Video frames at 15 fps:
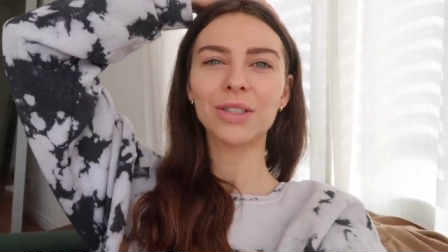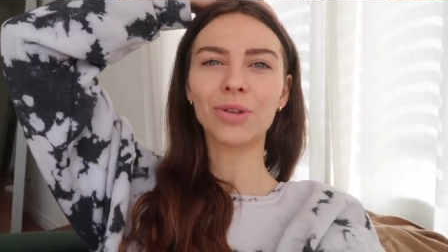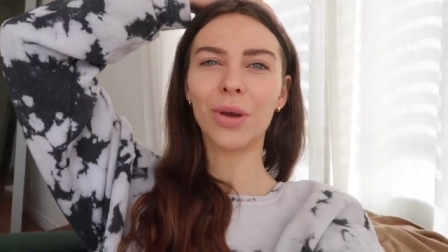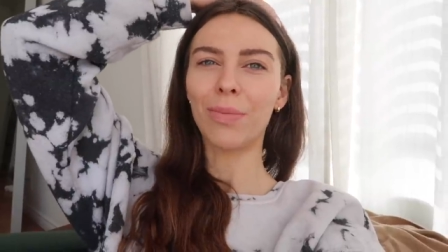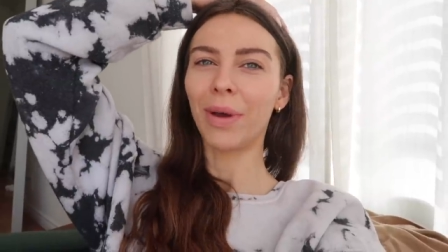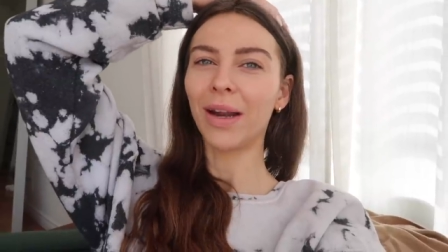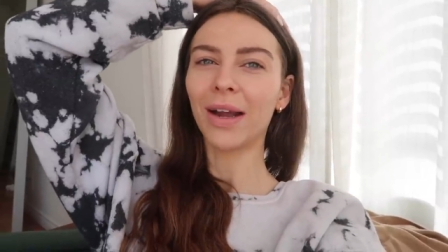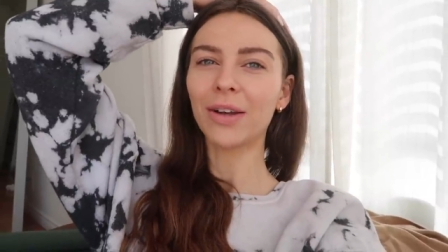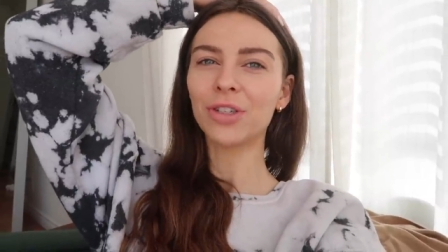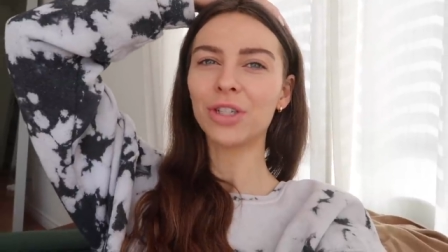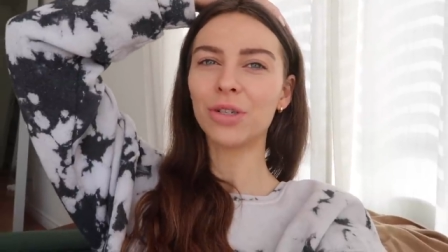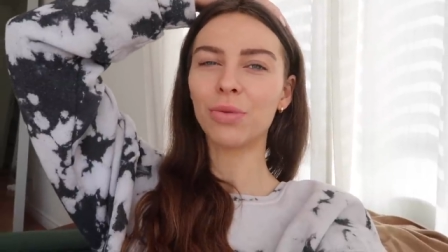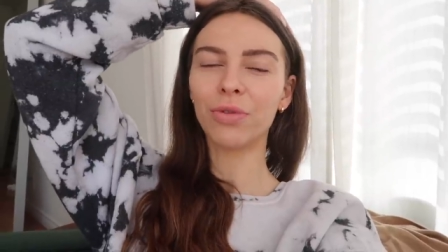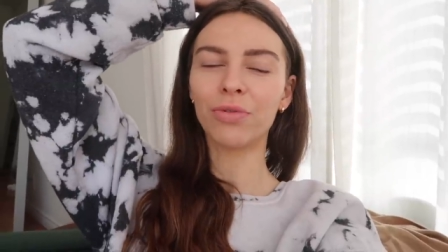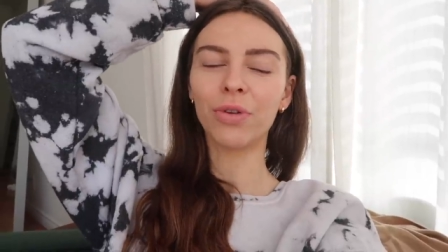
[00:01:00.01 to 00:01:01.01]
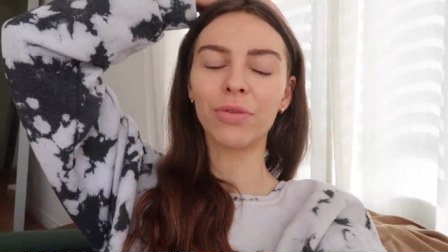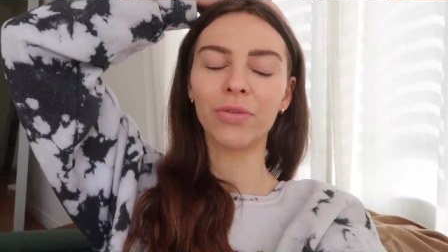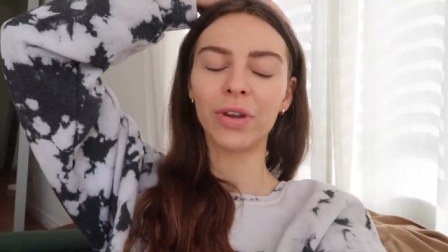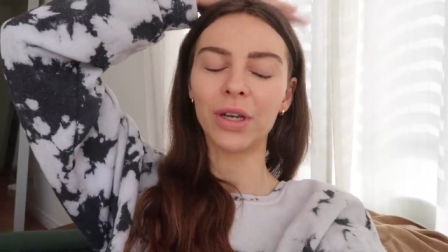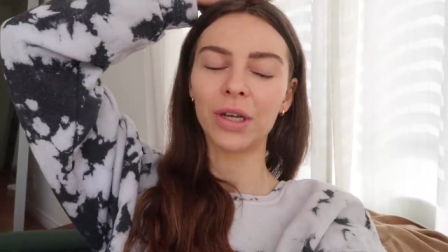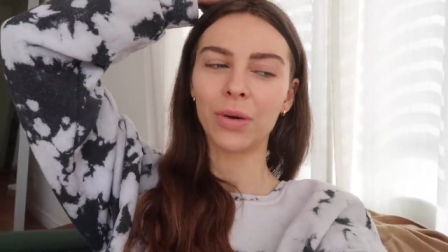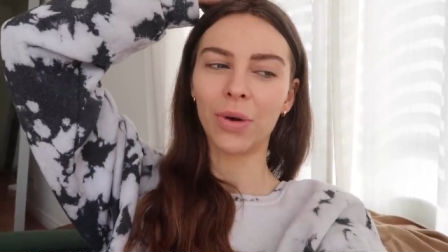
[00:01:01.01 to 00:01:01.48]
So I might actually do a full
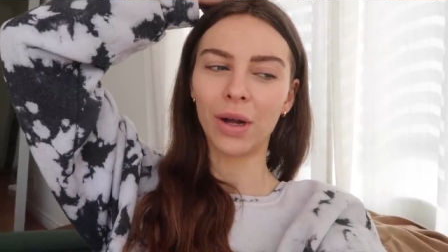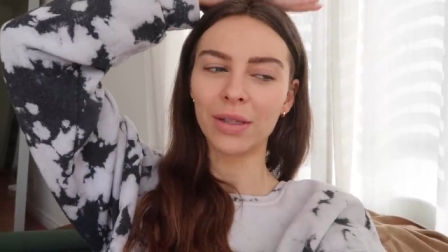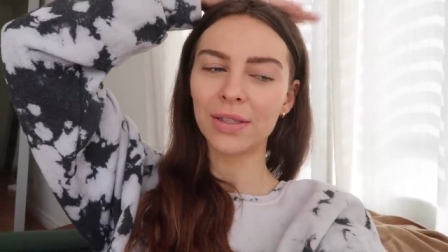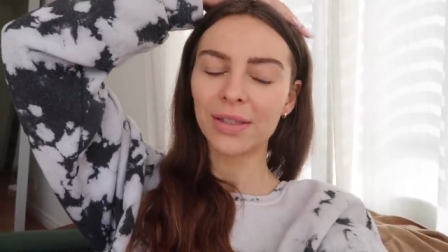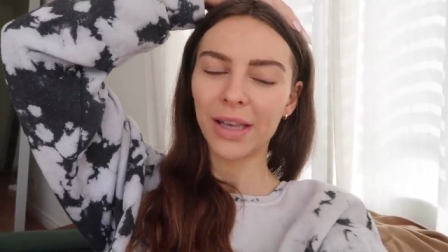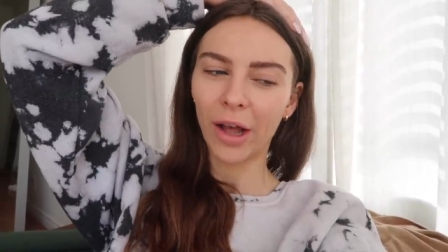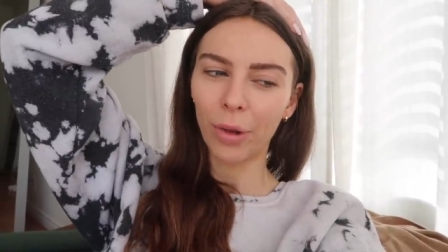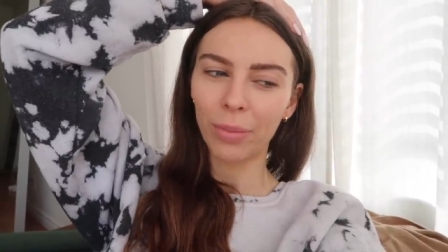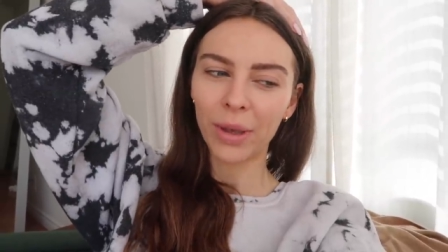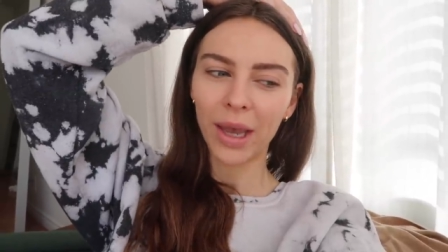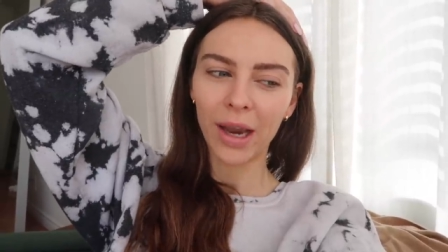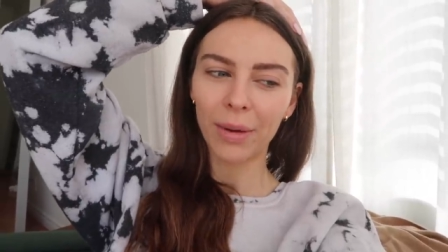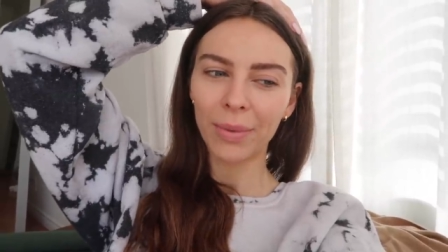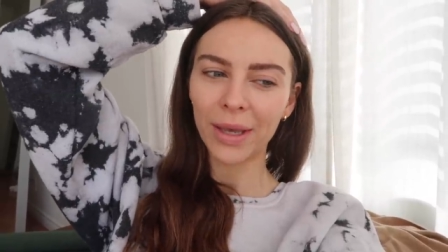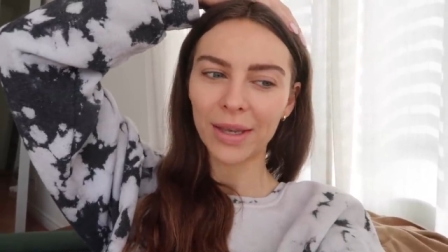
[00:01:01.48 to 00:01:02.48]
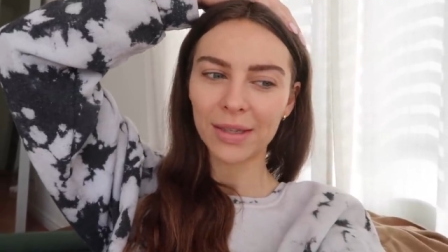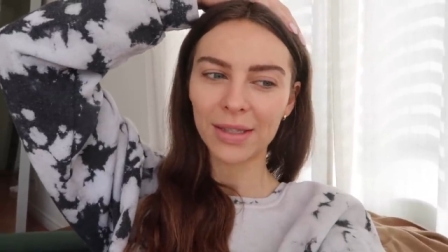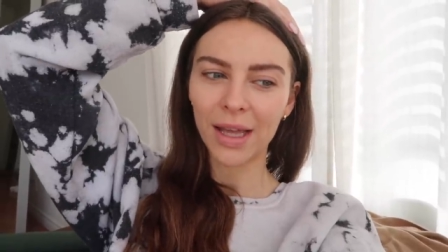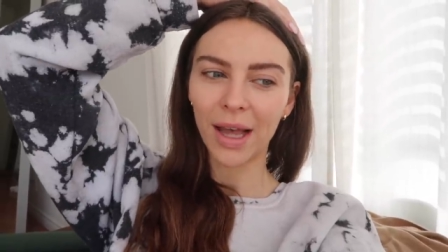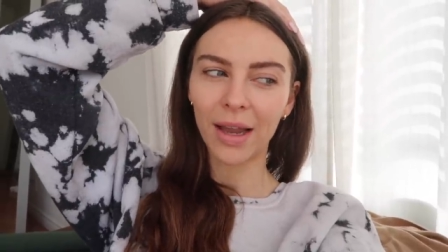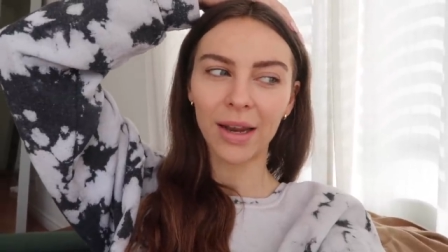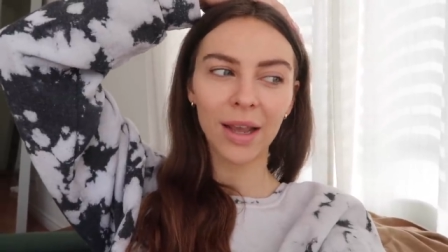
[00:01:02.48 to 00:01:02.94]
video on scalp care because
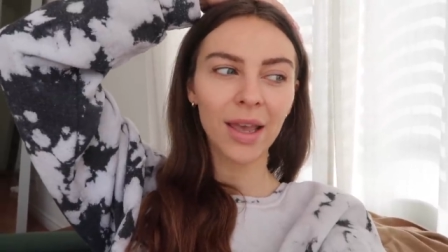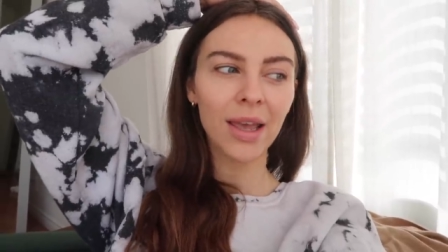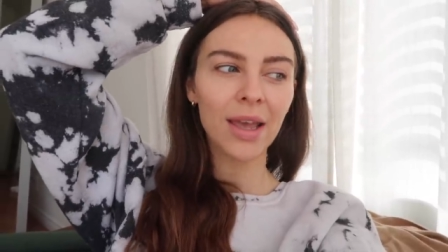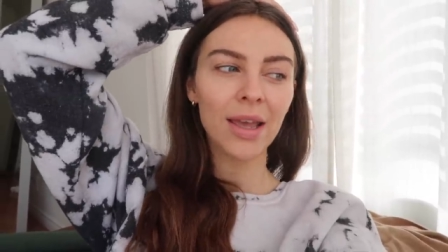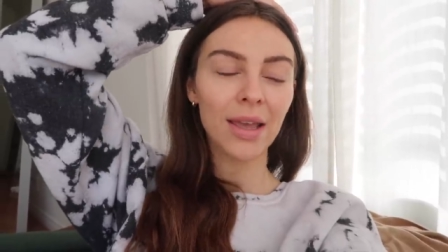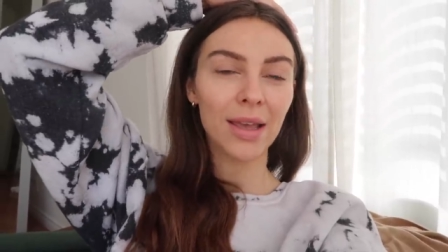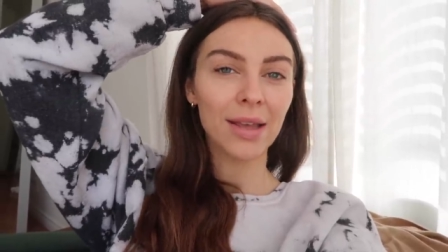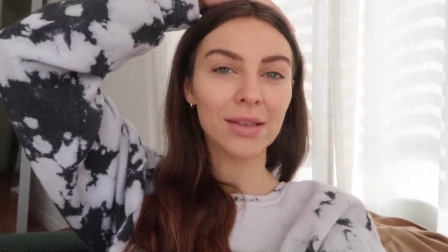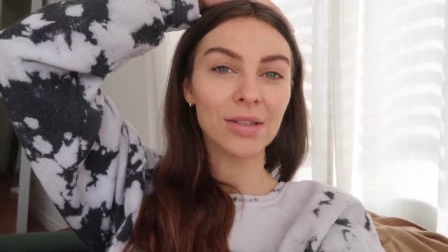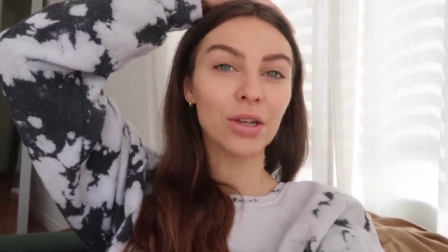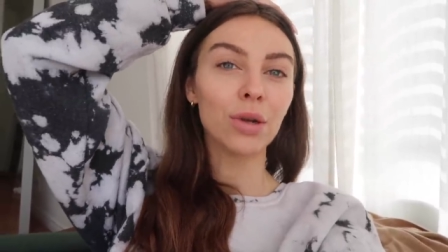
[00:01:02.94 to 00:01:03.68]
that is an